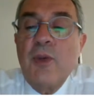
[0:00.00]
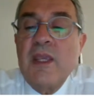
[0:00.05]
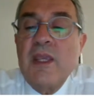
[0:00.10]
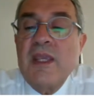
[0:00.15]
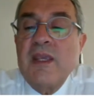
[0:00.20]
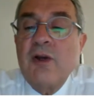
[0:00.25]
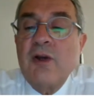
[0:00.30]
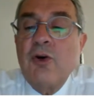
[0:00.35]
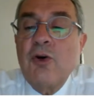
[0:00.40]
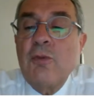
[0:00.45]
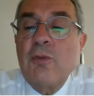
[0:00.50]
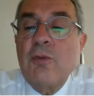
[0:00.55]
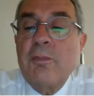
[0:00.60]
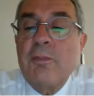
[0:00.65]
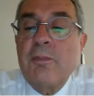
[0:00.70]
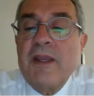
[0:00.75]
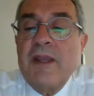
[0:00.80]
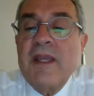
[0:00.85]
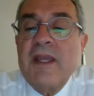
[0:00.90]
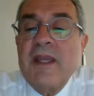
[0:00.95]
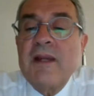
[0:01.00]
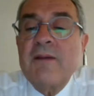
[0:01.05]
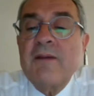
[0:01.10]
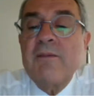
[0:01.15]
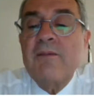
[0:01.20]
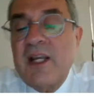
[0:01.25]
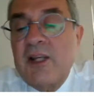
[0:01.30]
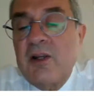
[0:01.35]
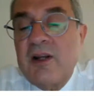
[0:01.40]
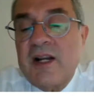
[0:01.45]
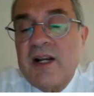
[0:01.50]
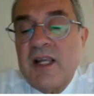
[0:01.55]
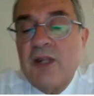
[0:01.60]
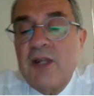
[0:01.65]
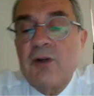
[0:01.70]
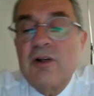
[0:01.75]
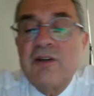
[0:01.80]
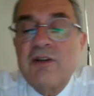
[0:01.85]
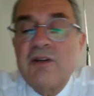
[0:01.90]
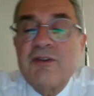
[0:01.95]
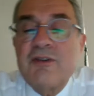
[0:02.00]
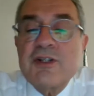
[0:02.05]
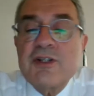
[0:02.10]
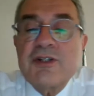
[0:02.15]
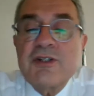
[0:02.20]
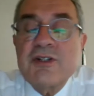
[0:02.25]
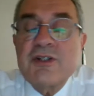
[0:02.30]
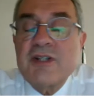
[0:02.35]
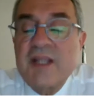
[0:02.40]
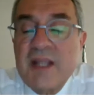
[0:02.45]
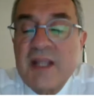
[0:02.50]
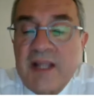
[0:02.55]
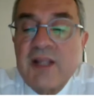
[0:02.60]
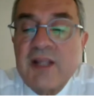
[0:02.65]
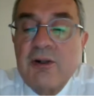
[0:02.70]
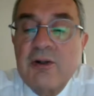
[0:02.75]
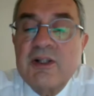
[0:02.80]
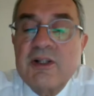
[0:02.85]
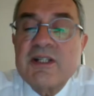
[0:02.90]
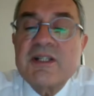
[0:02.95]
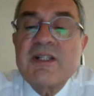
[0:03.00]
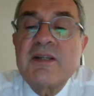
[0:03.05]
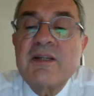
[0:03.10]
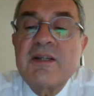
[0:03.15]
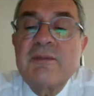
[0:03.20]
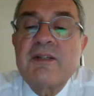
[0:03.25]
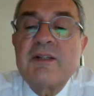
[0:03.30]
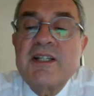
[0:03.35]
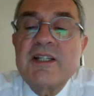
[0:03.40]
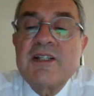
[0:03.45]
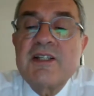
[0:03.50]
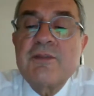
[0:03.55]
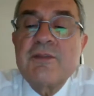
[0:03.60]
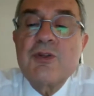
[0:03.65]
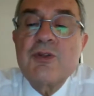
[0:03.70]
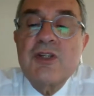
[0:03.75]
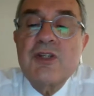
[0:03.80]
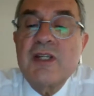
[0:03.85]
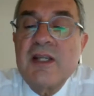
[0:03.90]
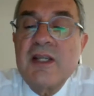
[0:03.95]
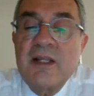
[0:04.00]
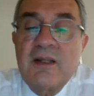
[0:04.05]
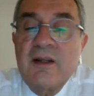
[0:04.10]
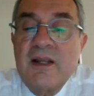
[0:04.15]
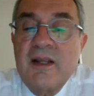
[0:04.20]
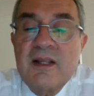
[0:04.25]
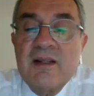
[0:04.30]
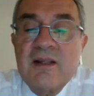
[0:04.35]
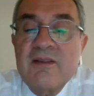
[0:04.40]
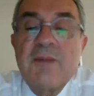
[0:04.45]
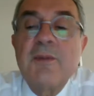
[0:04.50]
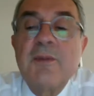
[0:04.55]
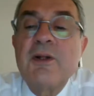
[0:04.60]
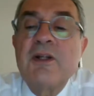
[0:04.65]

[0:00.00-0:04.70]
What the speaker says: if we compare regular versus irregular astigmatism, you see a